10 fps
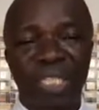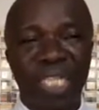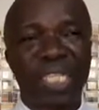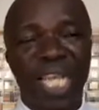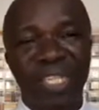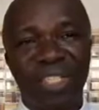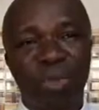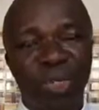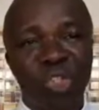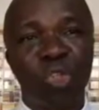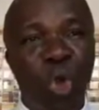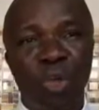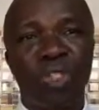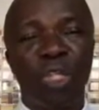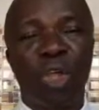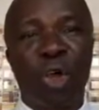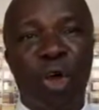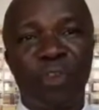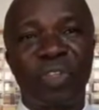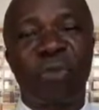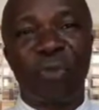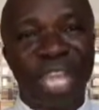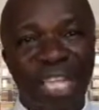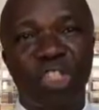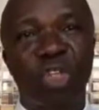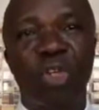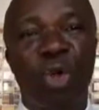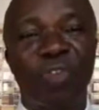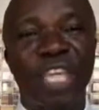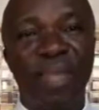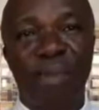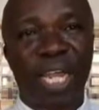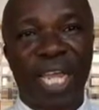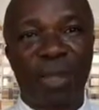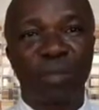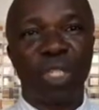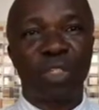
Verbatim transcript: that the result of the reaction of Abraham